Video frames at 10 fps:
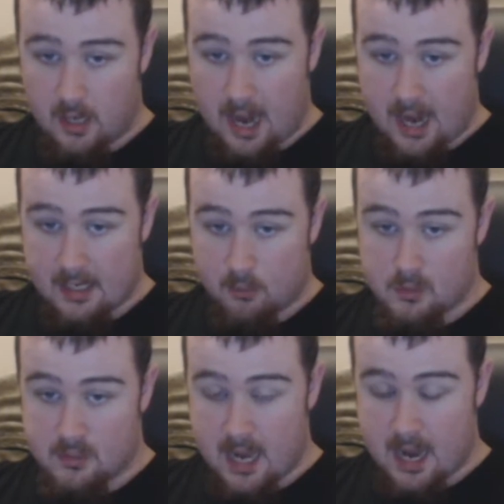and it
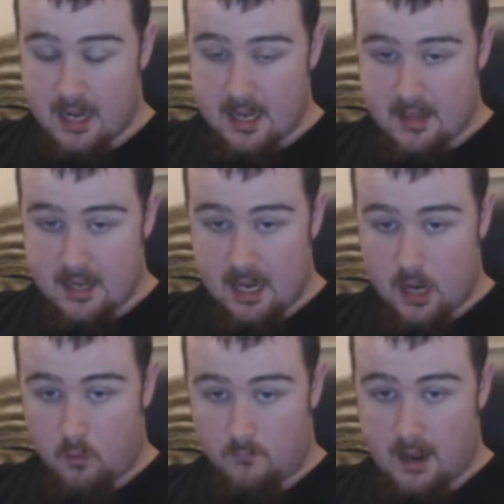was in the
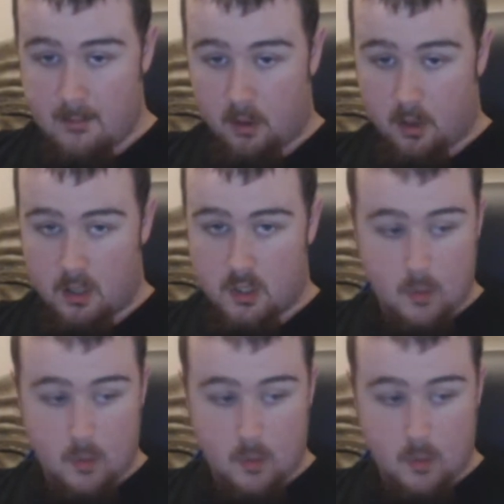November